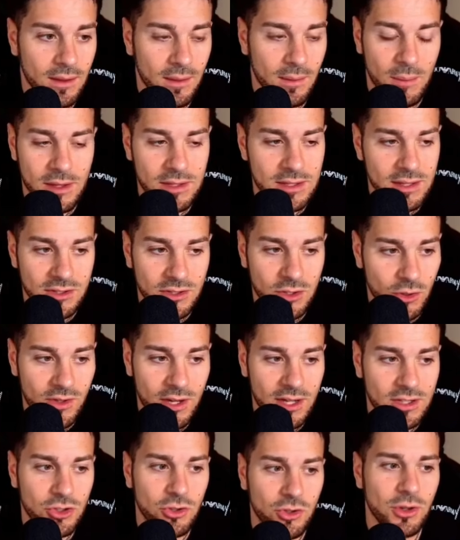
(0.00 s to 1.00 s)
isn't so
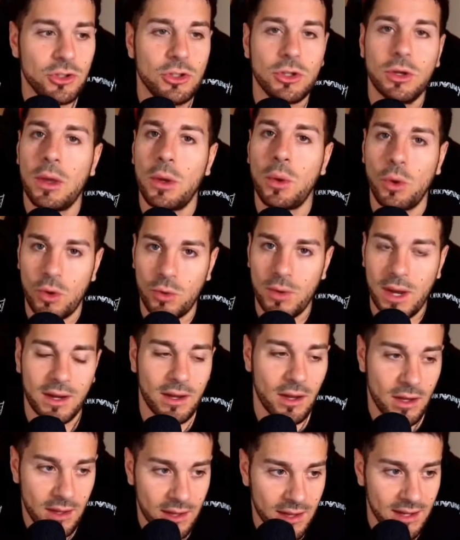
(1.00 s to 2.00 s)
dangerous, or
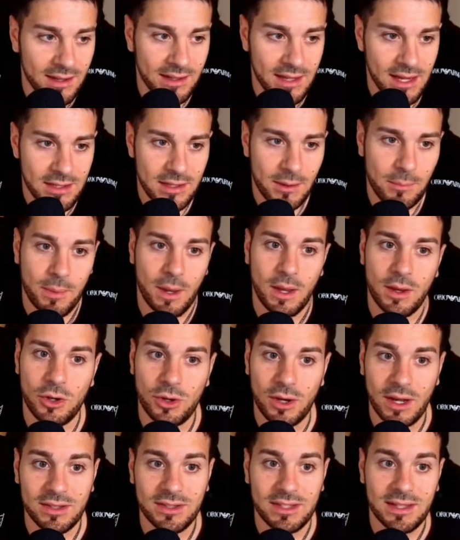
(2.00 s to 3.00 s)
rather, it doesn't bother
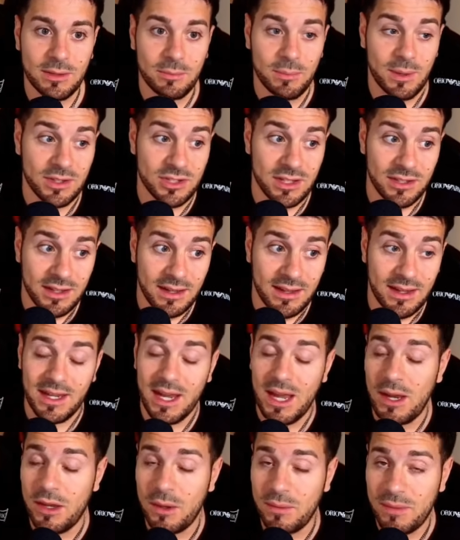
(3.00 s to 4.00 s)
us as much as in the
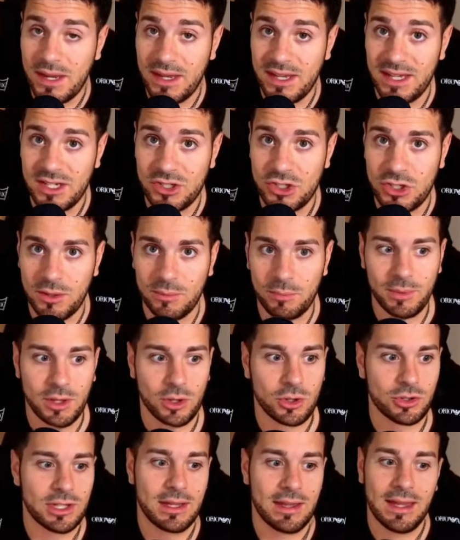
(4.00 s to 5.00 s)
other variation,
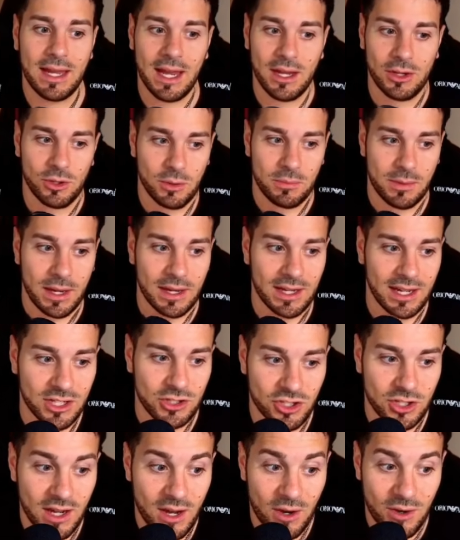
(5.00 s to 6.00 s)
because in the other
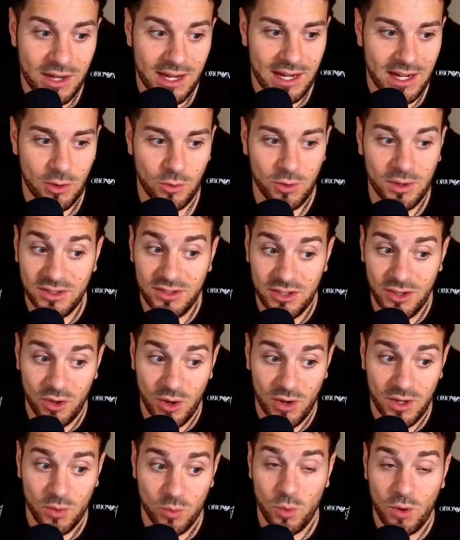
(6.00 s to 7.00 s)
variation, our king was still
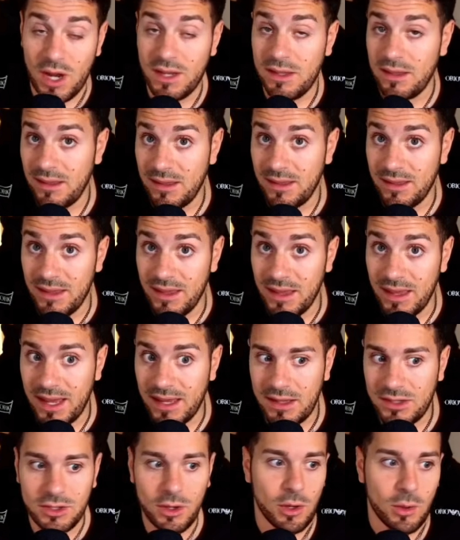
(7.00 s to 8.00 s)
on a1.
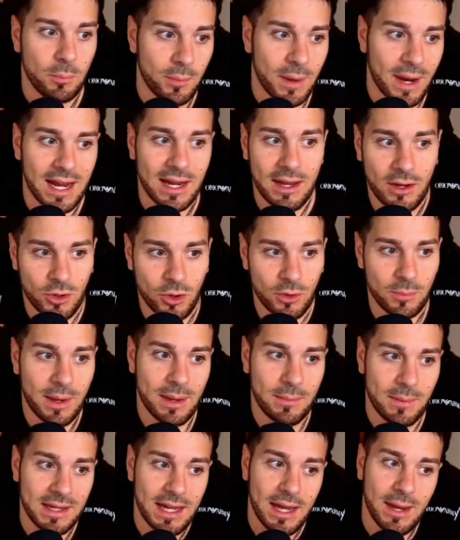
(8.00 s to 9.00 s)
And so black could
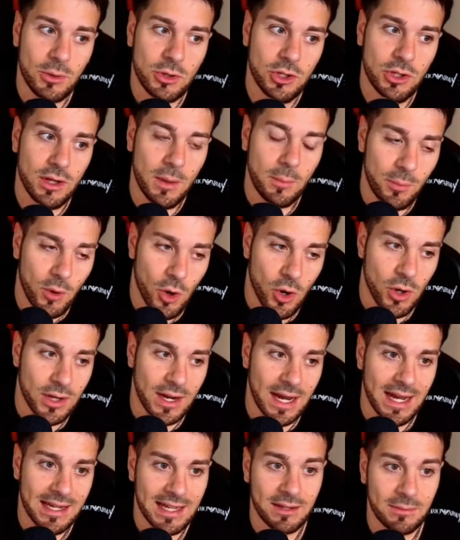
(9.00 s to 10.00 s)
maybe capture the pawn
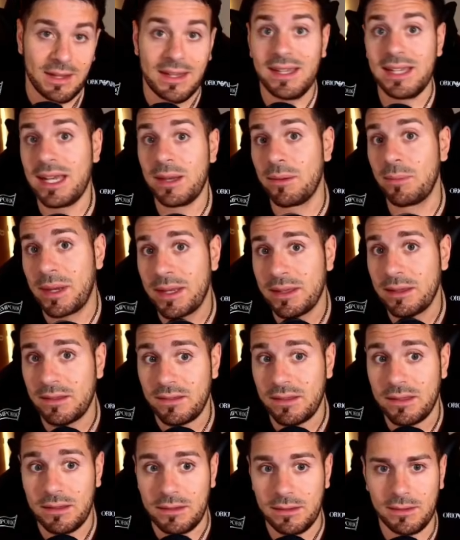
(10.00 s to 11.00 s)
and even keep it.
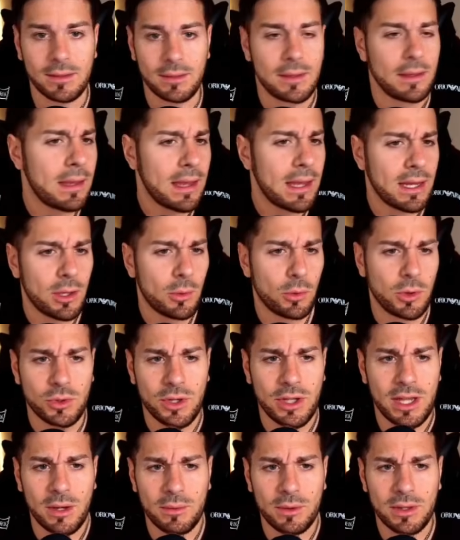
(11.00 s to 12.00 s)
Here we
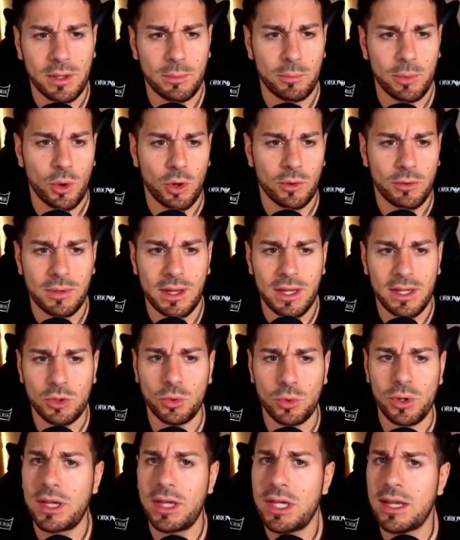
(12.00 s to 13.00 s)
recover the pawn very
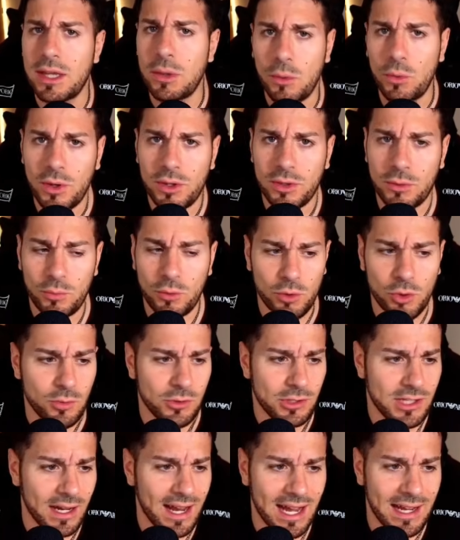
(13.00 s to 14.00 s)
quickly with
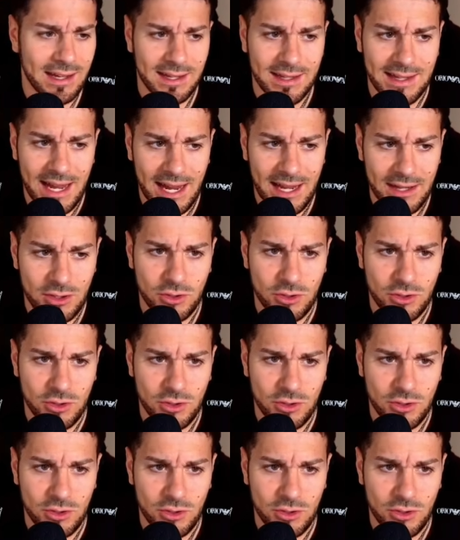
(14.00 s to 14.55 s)
moves like knight